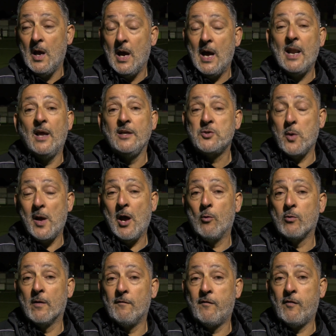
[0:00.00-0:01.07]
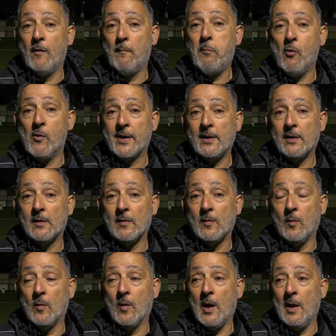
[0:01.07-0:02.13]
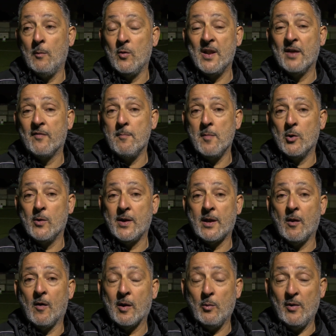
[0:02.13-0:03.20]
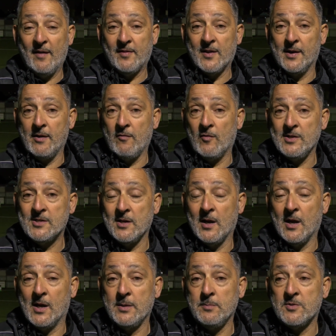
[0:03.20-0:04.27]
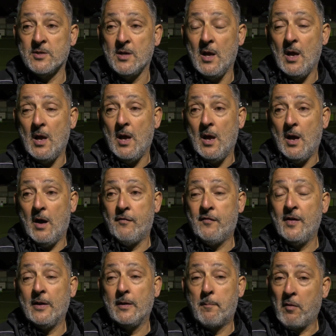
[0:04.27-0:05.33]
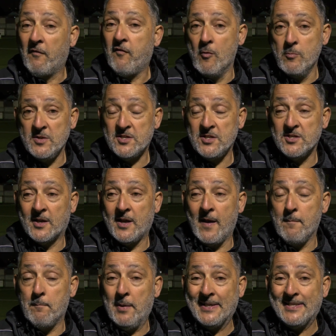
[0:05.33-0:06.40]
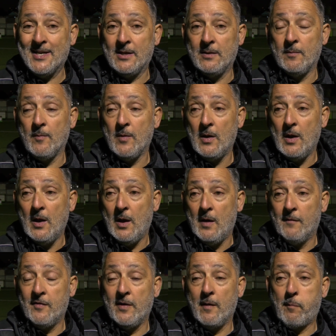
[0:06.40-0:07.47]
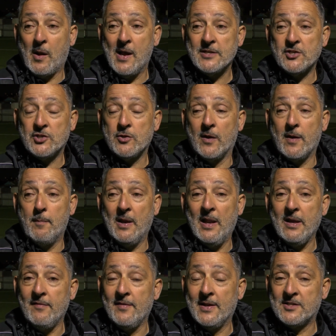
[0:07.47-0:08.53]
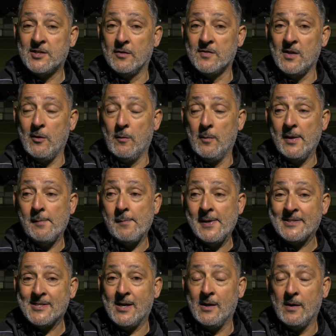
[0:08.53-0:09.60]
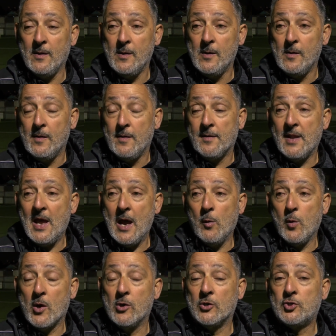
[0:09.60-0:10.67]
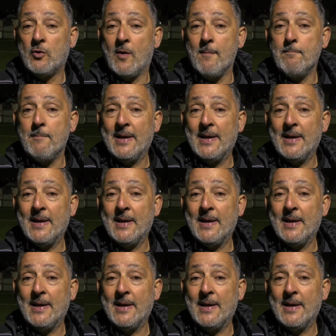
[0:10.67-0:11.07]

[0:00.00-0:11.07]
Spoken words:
at least we held on for a point and we never melted like we have done in recent games. I think the performances are getting better. I think the players are starting to believe in themselves a little bit better. Now we've got to try and